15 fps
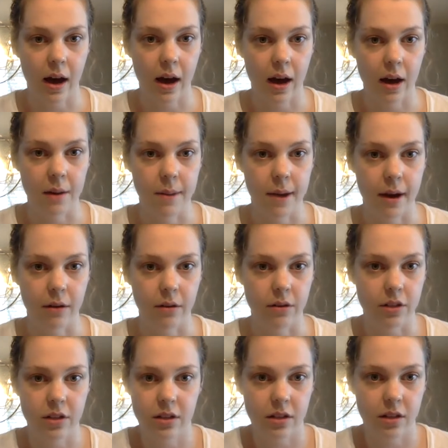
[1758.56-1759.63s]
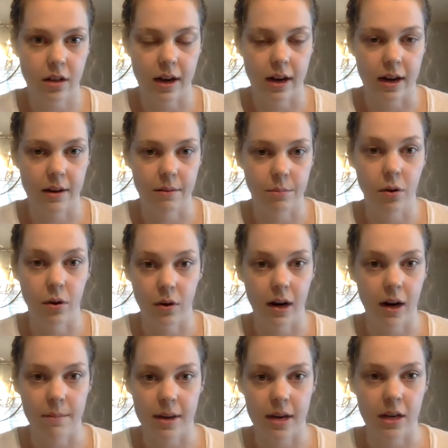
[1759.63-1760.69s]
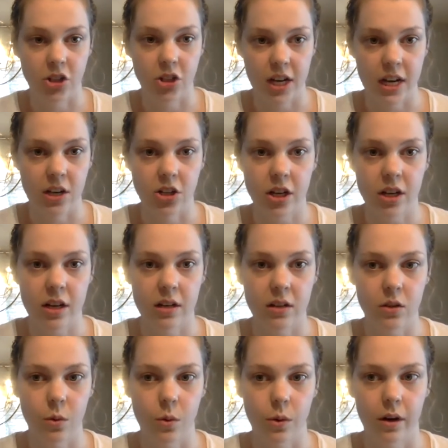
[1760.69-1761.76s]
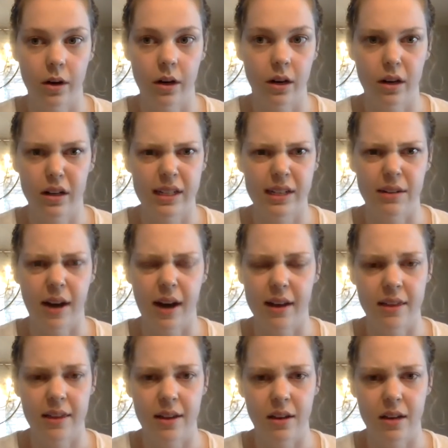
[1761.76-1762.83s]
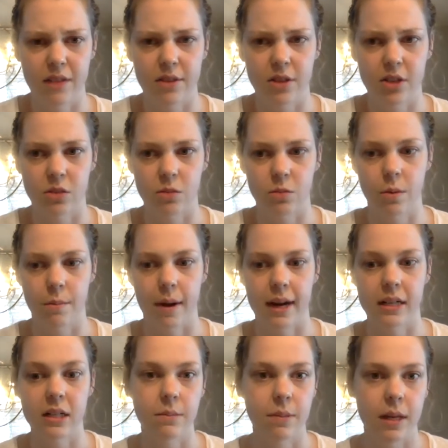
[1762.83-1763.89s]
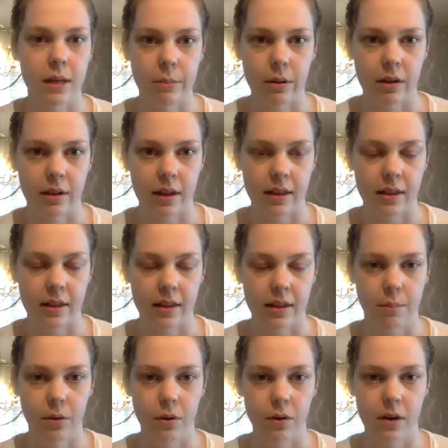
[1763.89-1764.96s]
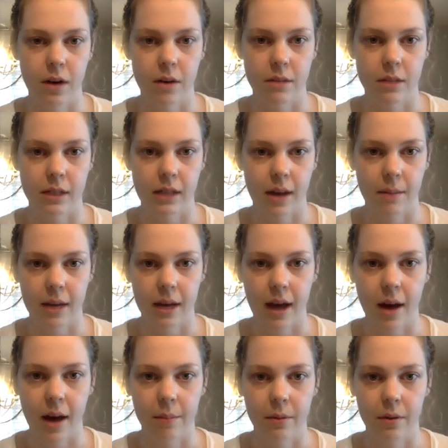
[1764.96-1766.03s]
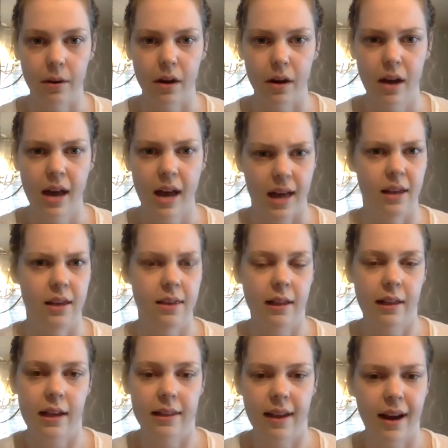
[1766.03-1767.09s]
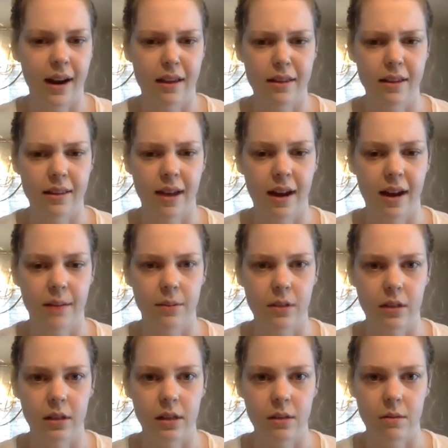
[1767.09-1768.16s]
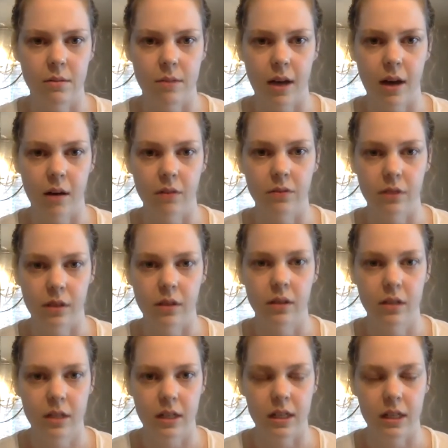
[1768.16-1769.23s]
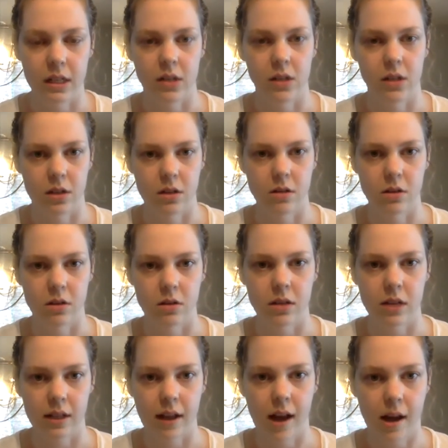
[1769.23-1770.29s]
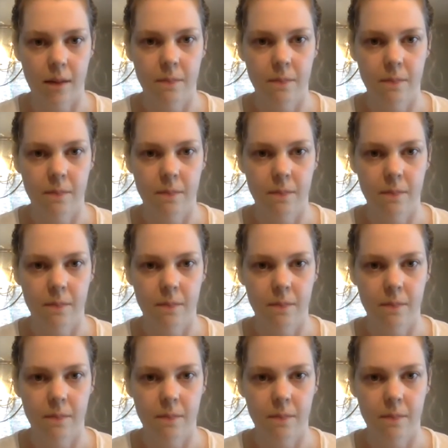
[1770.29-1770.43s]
about programming changes, or, you know, I think even just reminding people that a program is coming up or anything like that. I think that absolutely would be helpful to continue using that.